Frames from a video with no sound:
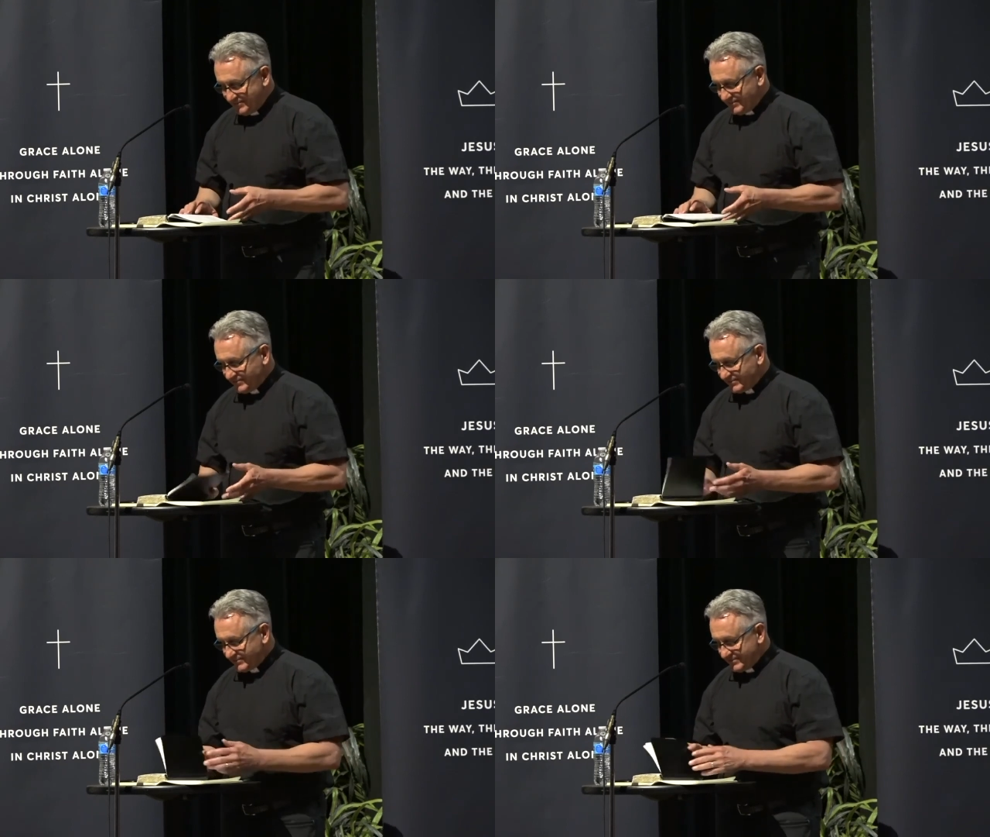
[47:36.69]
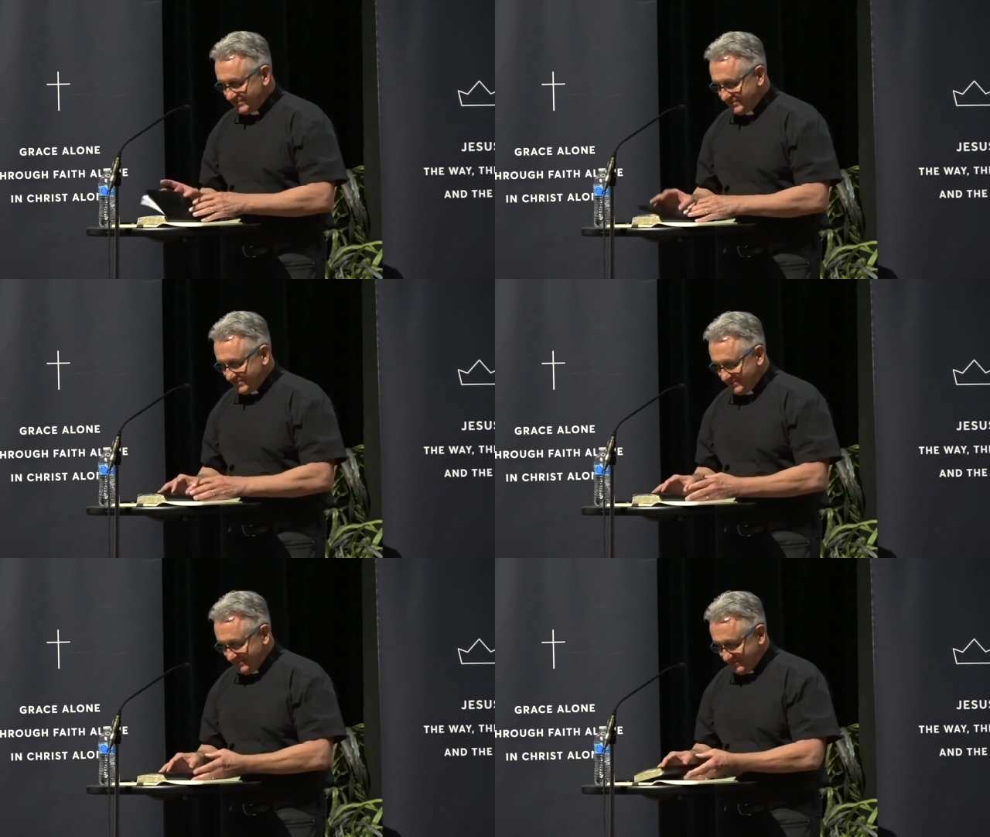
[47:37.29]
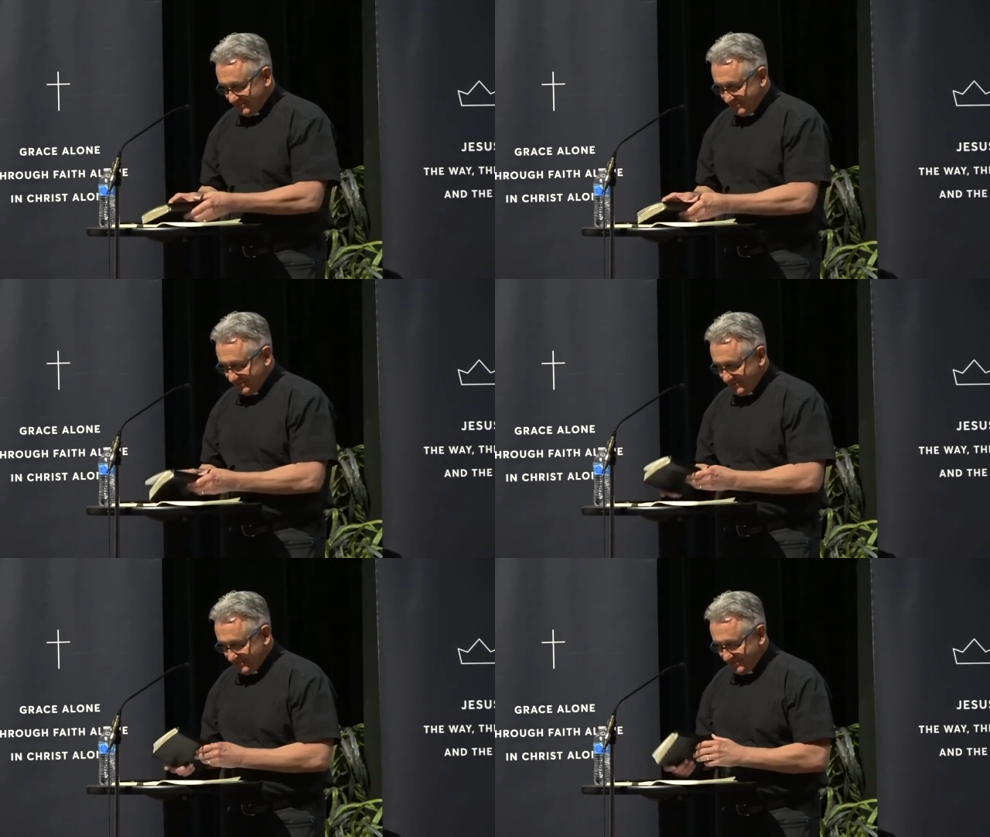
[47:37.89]

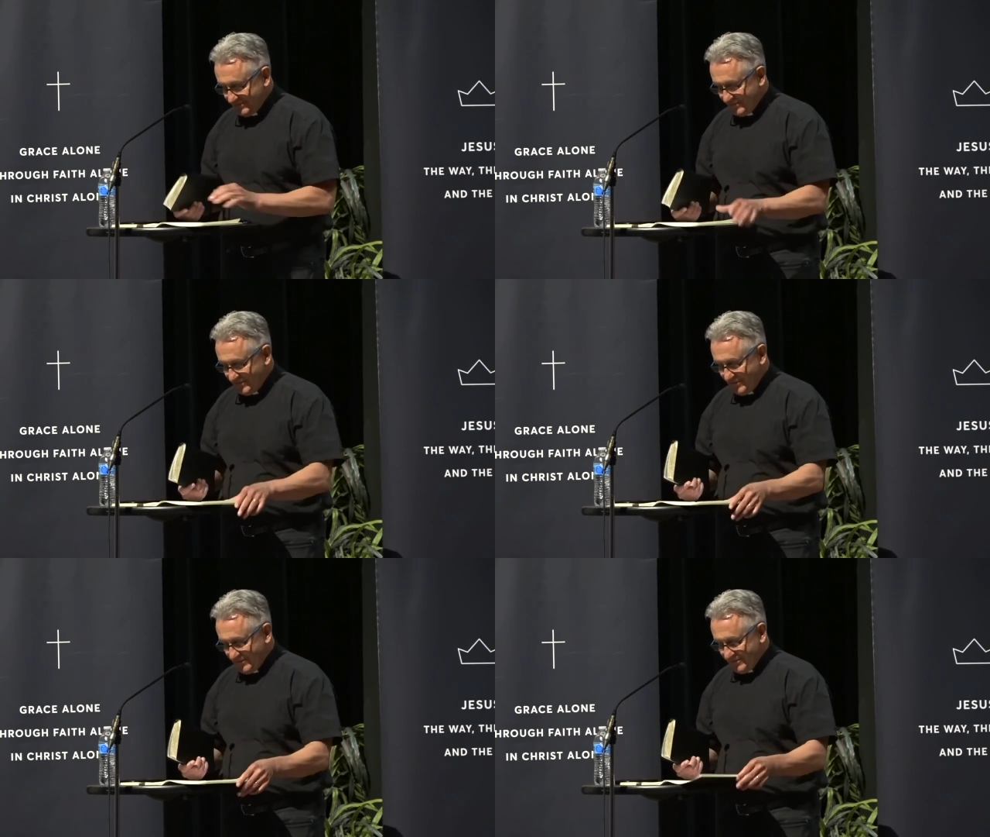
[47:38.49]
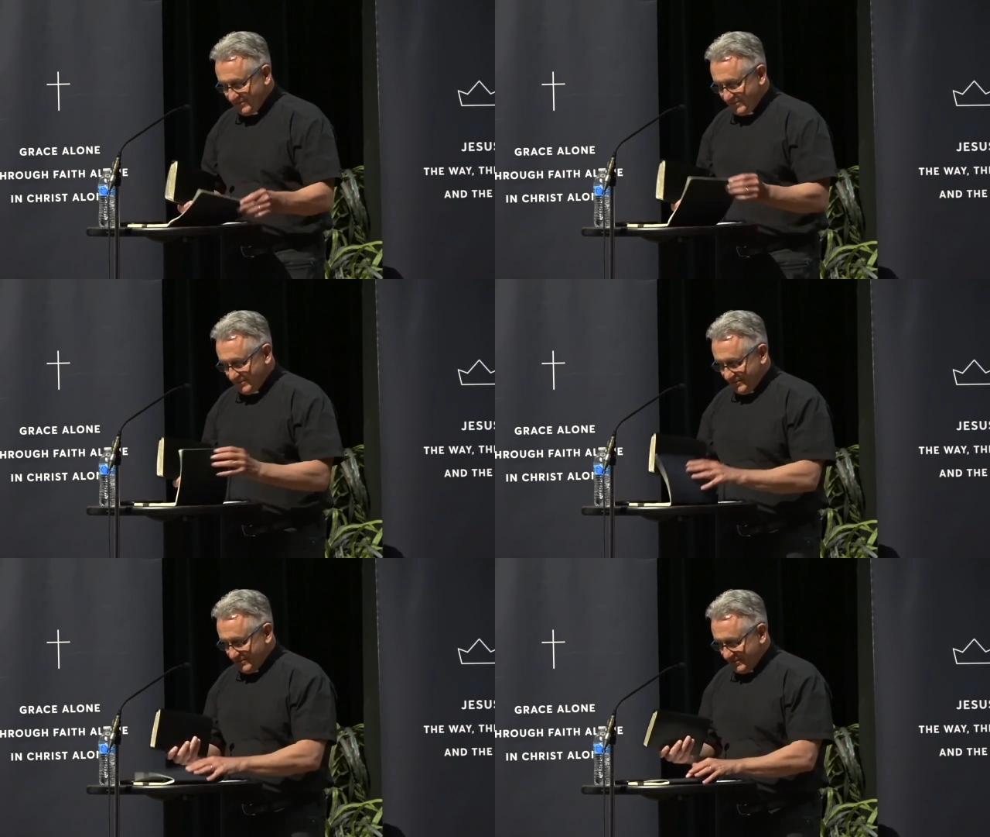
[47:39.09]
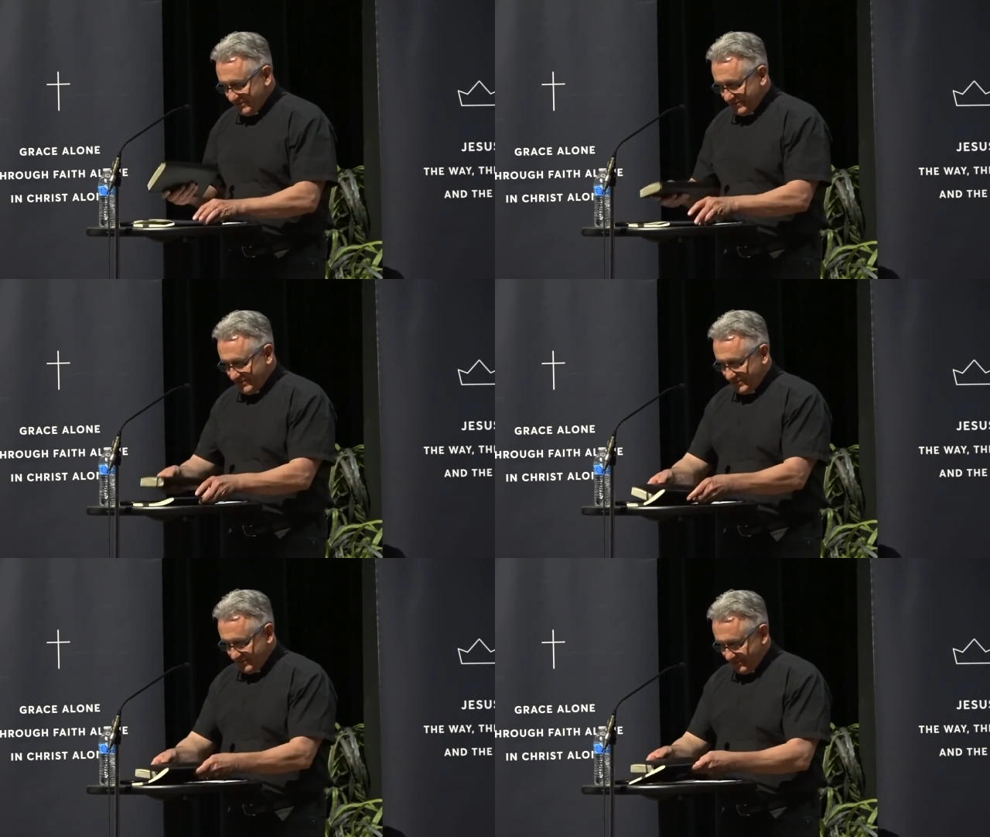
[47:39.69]

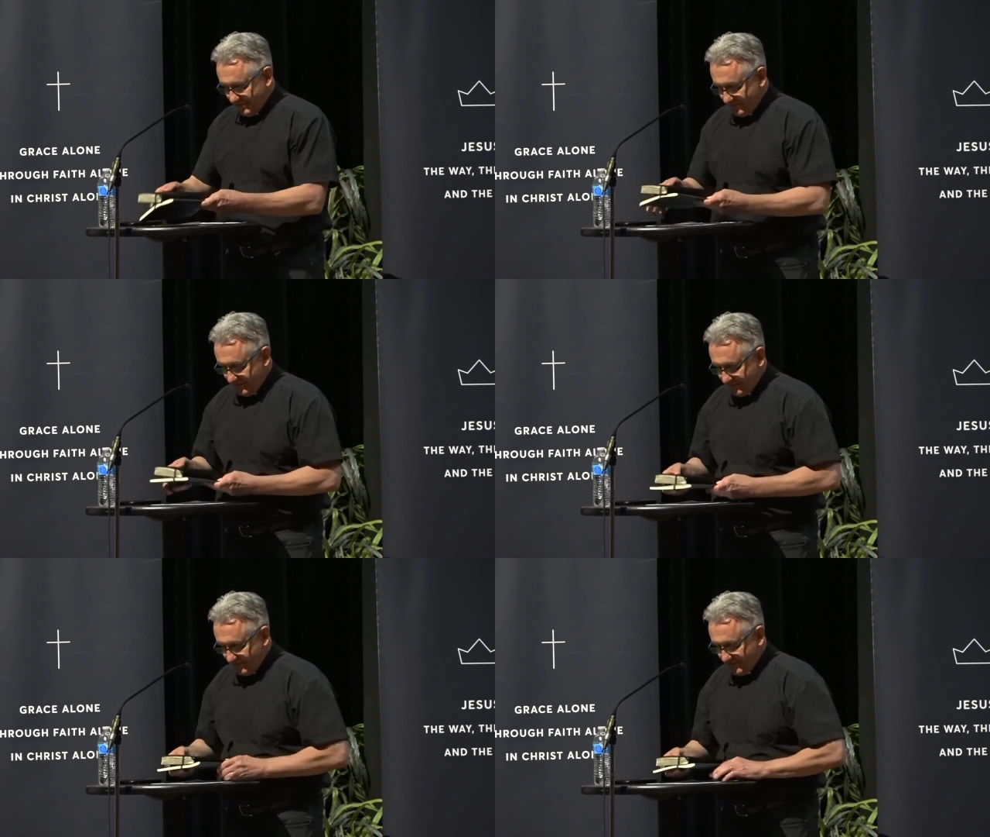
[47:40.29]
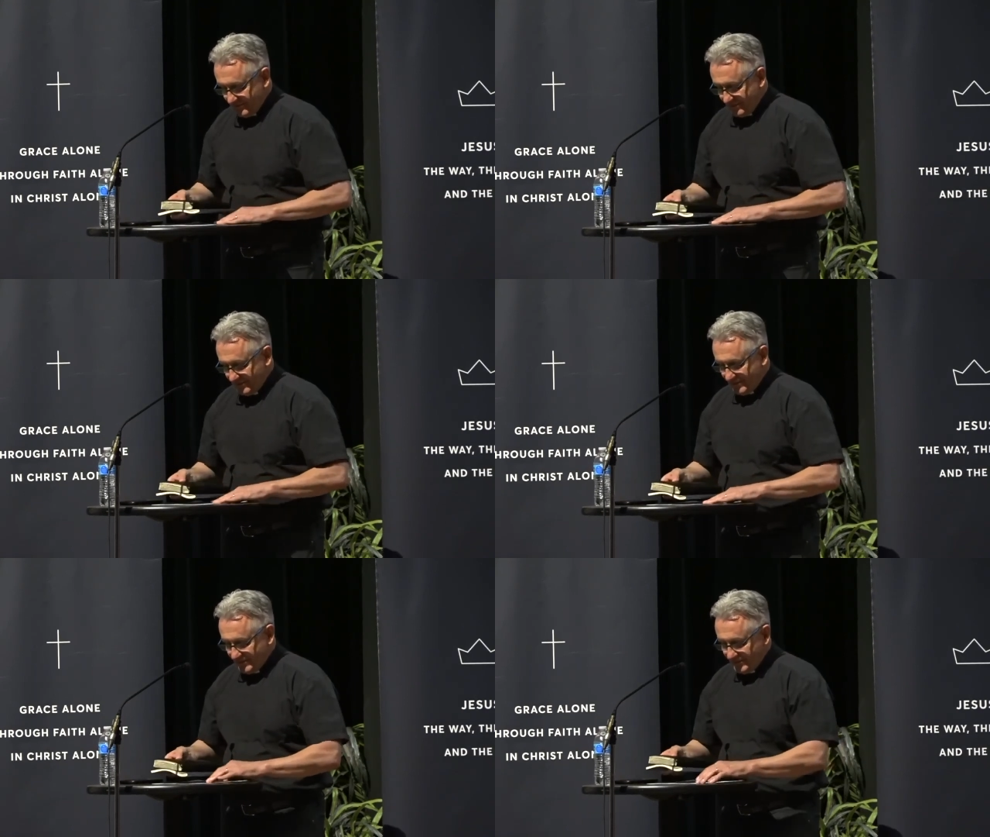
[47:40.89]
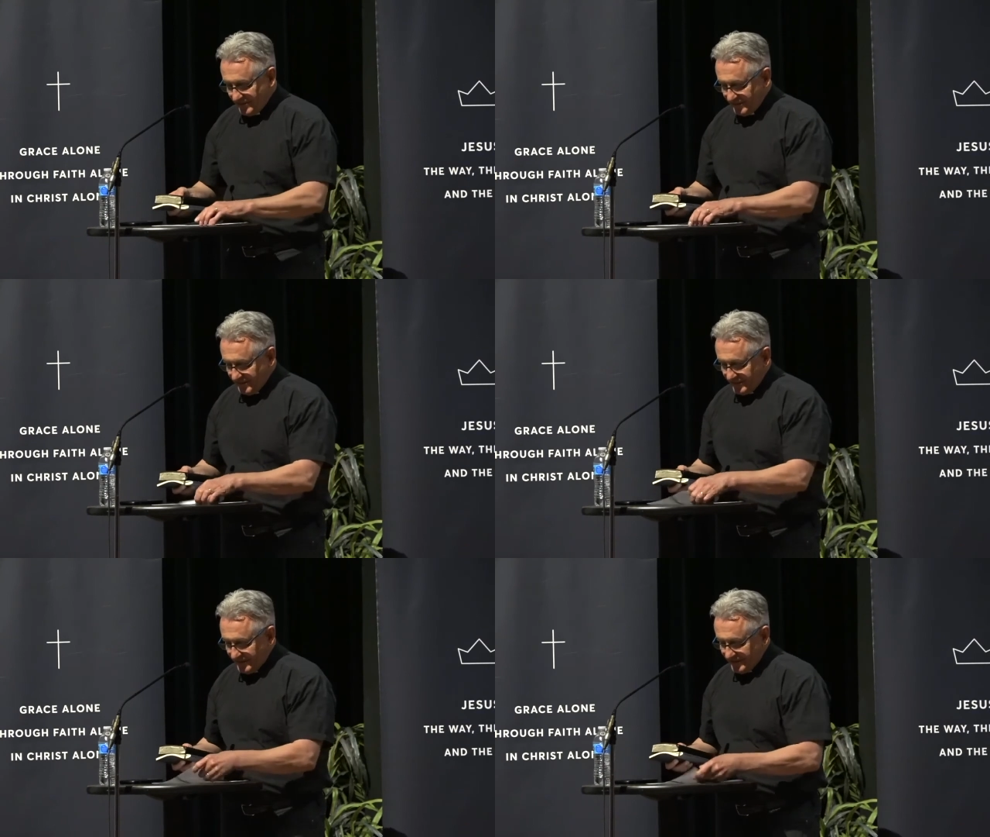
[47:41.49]

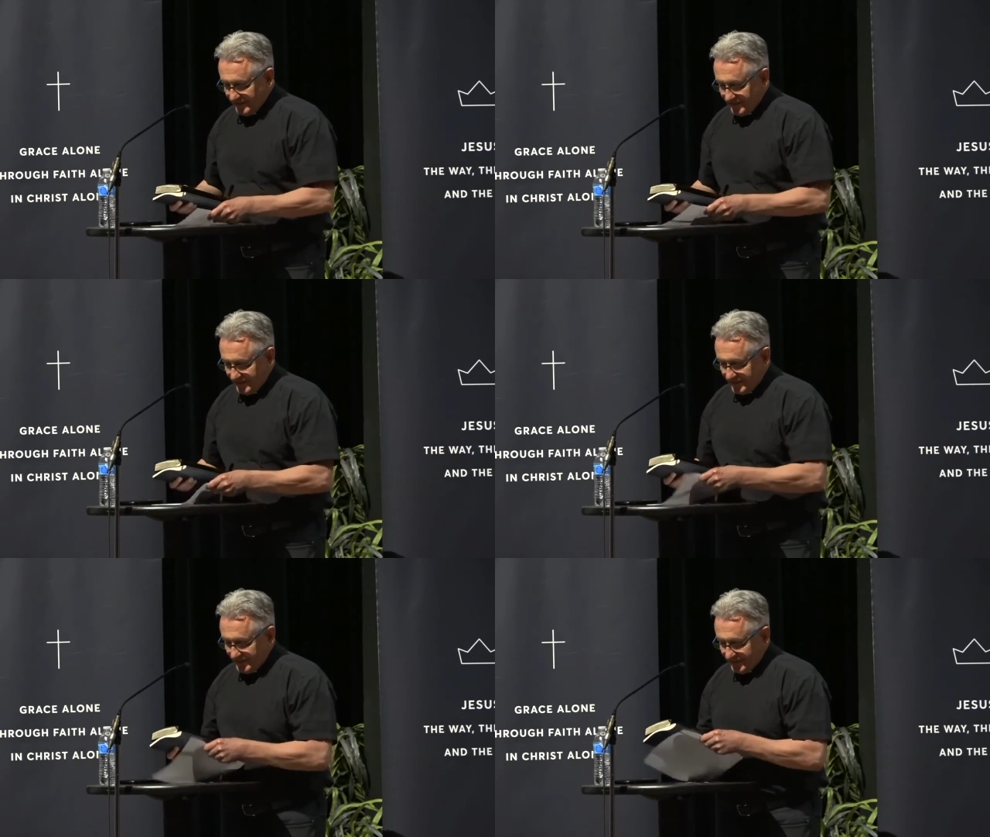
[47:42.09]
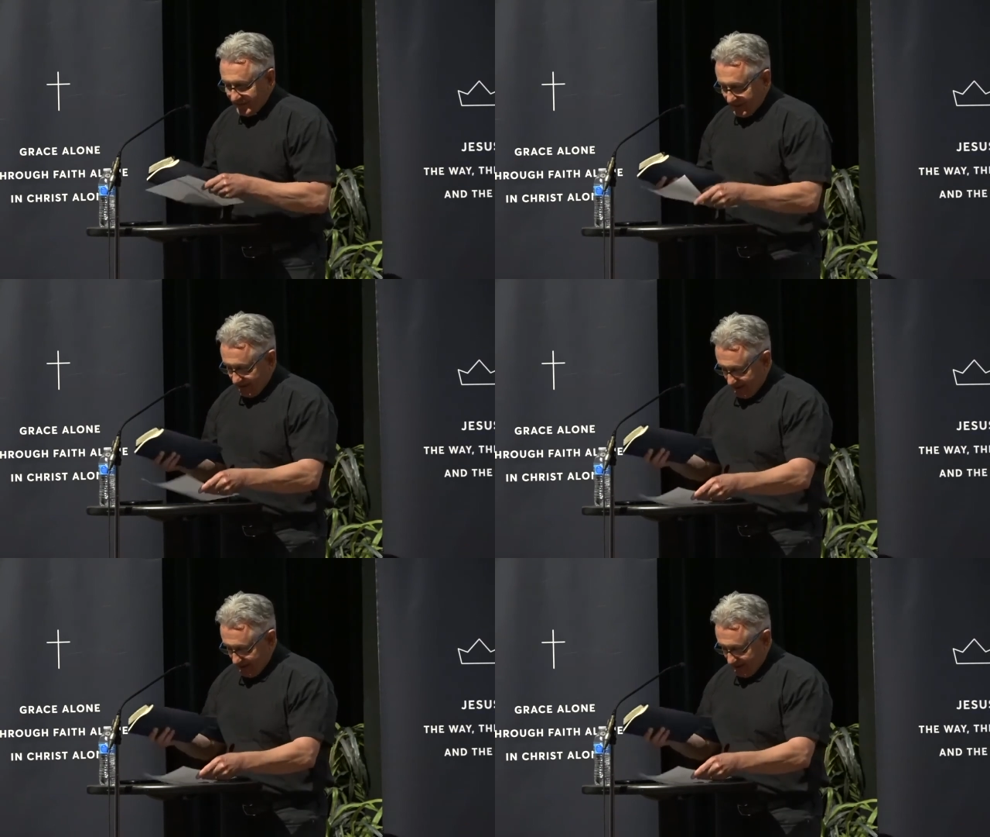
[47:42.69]
(no one is talking)